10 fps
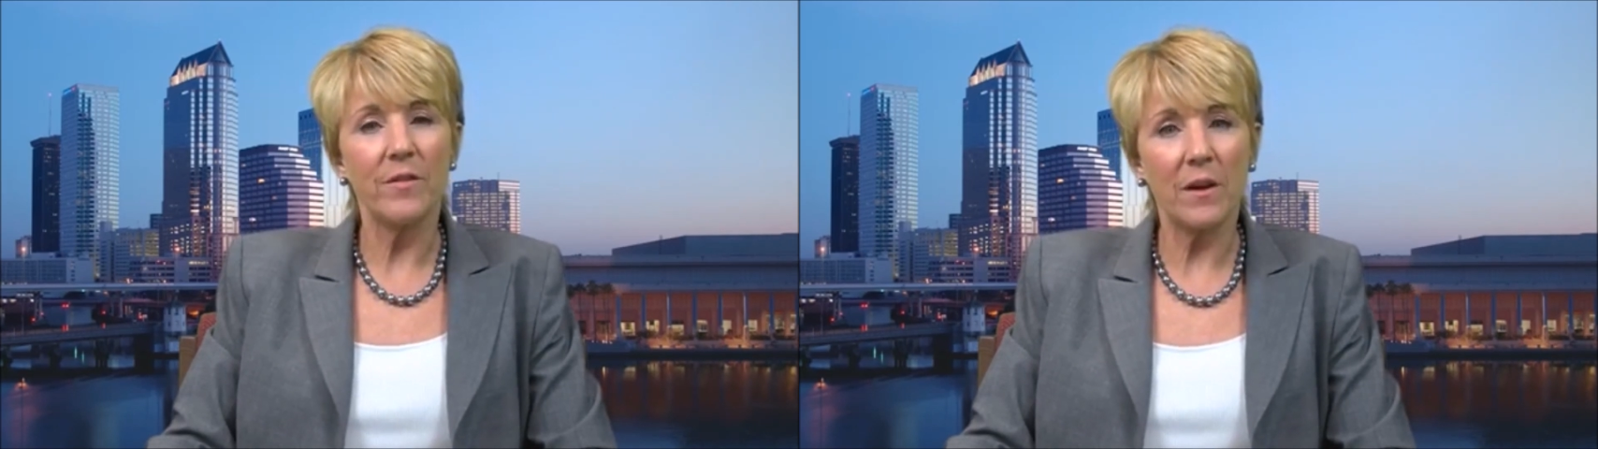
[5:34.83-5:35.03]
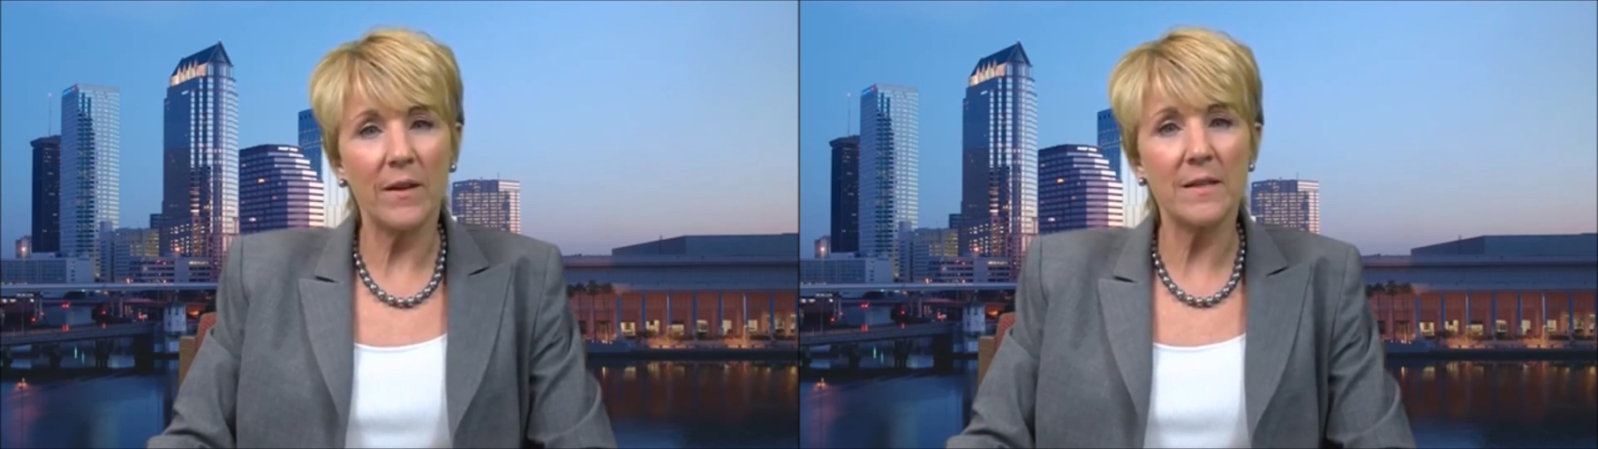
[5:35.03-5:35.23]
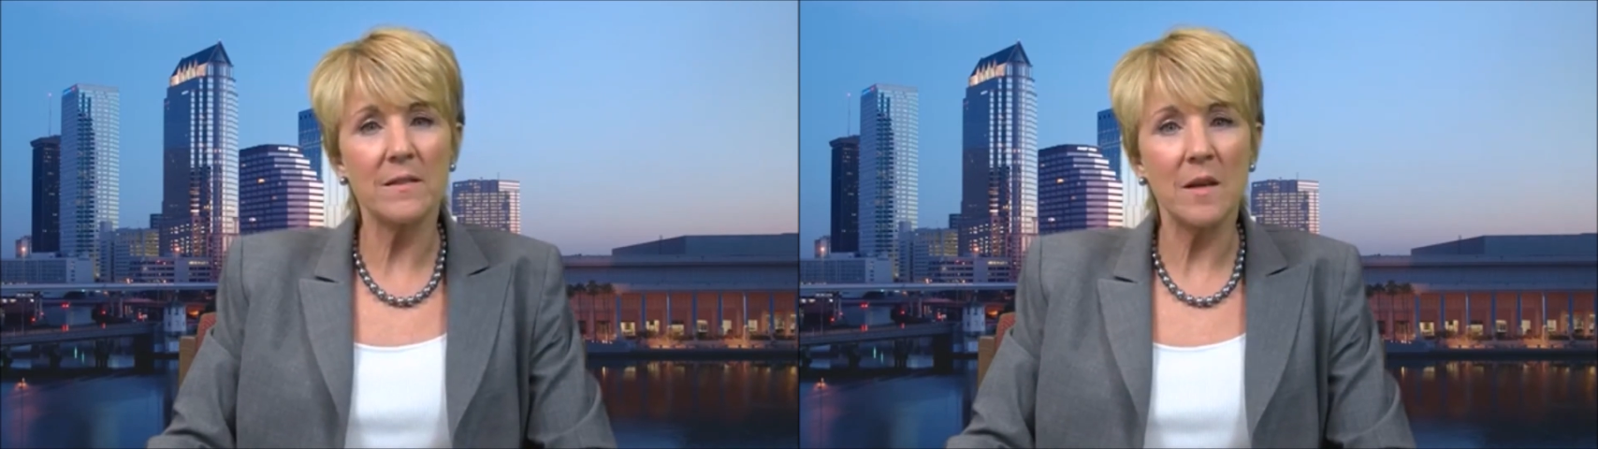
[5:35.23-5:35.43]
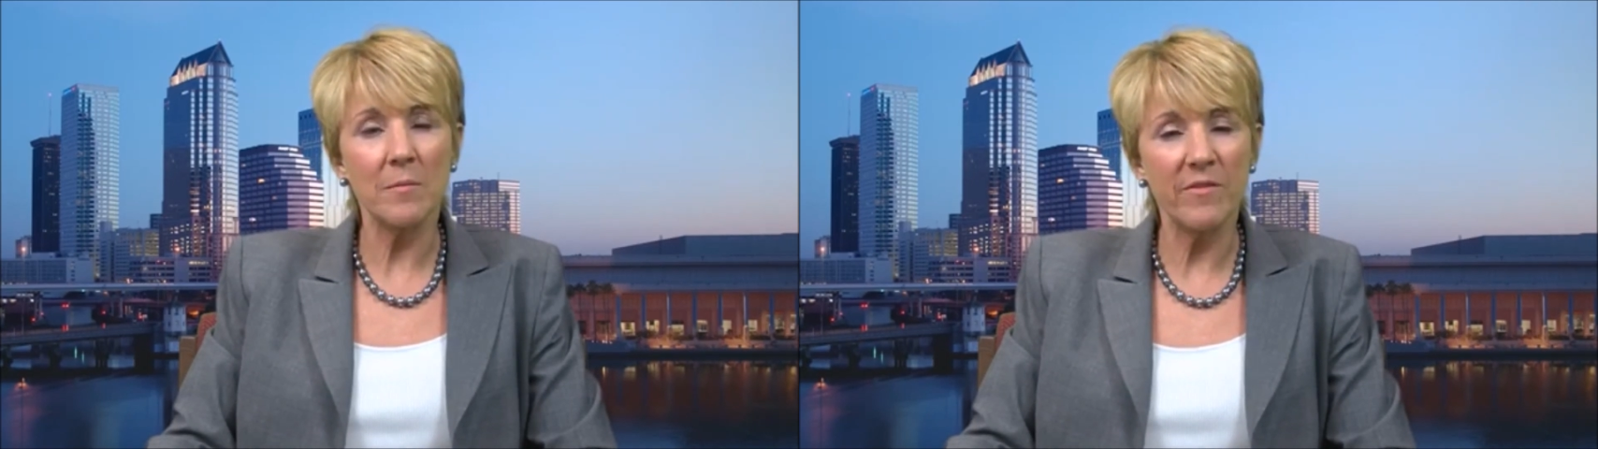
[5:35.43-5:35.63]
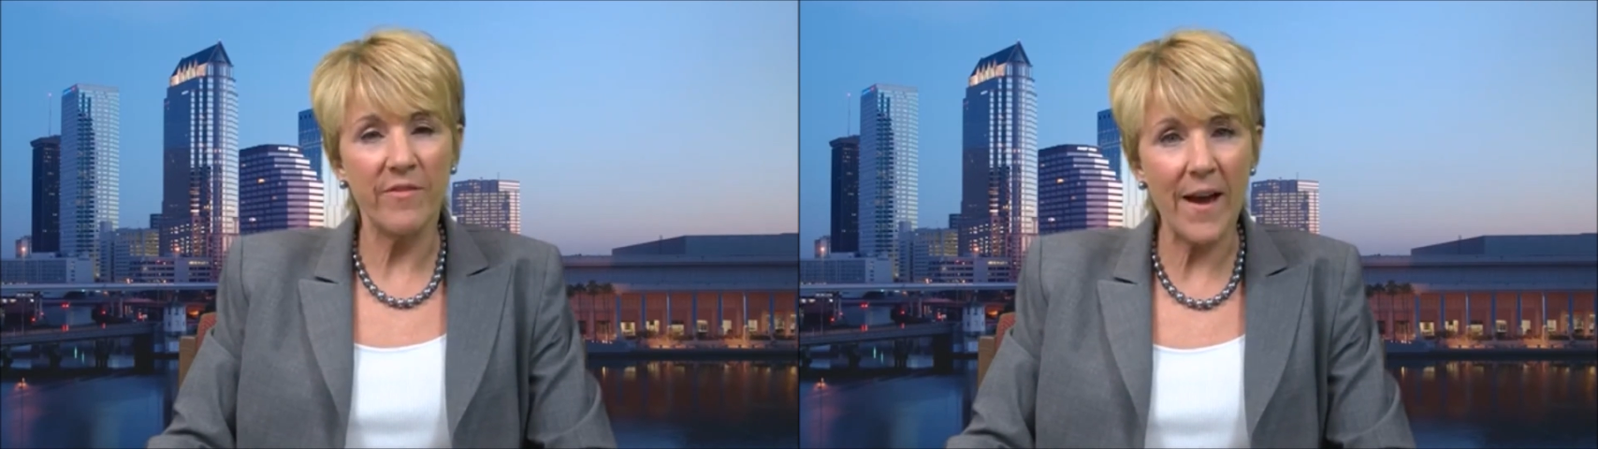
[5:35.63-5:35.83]
there is
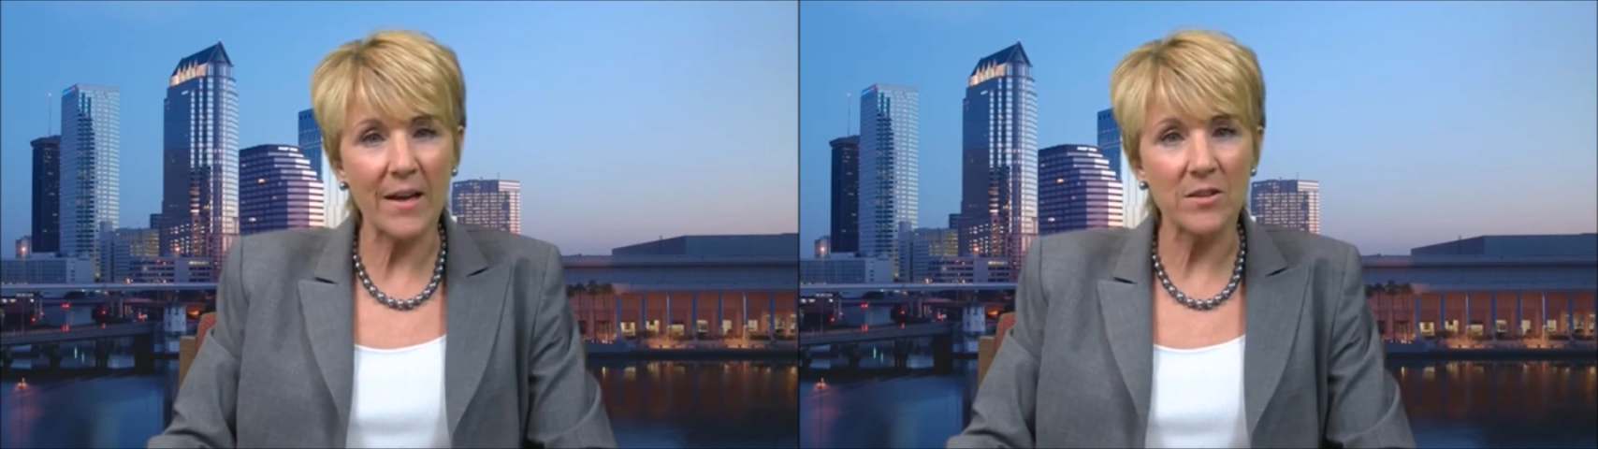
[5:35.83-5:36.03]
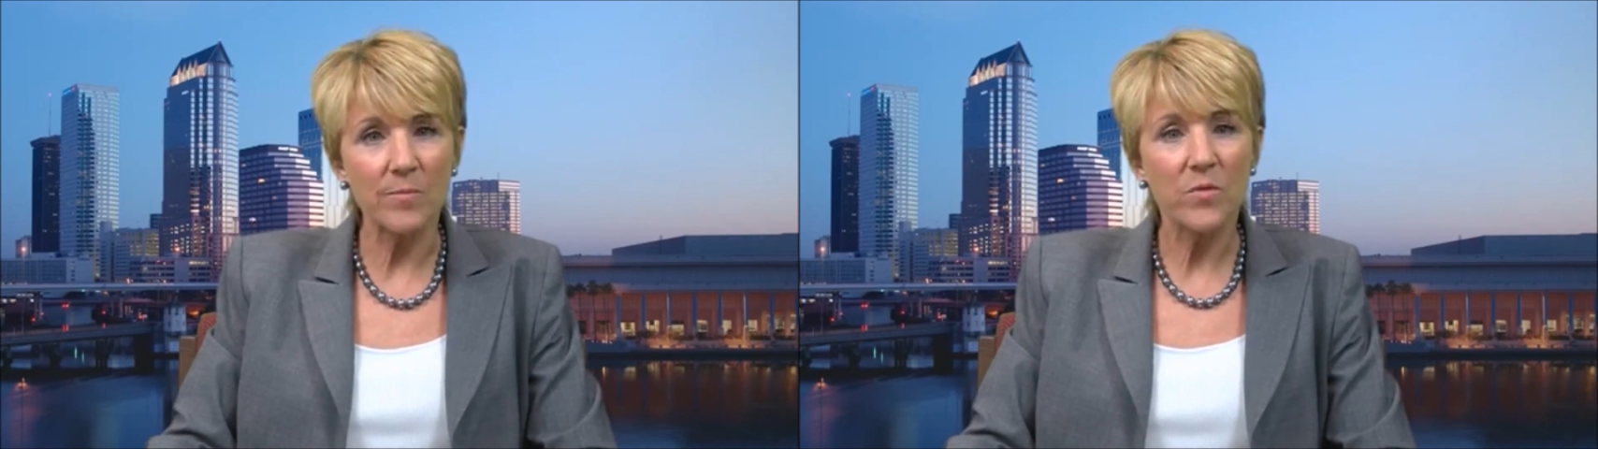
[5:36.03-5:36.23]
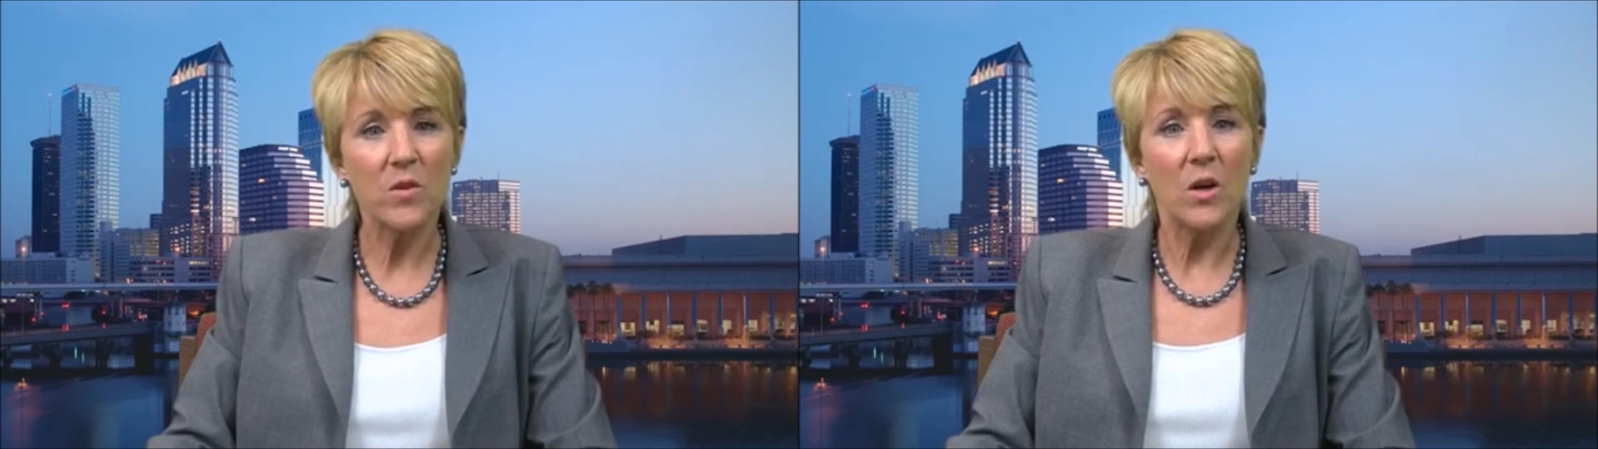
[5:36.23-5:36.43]
some fact